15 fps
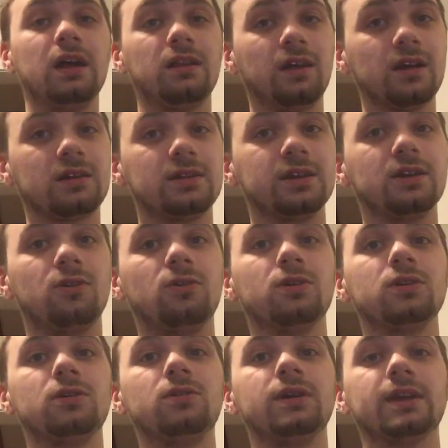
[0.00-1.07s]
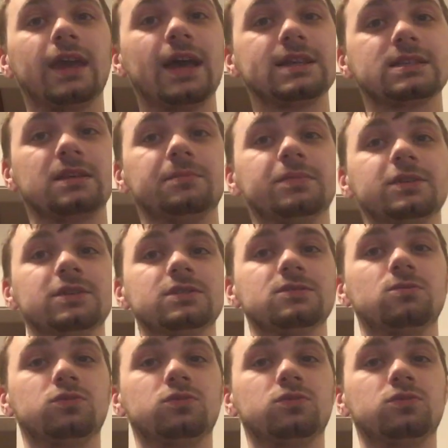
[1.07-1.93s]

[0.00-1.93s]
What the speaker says: Luckily, oil and gas companies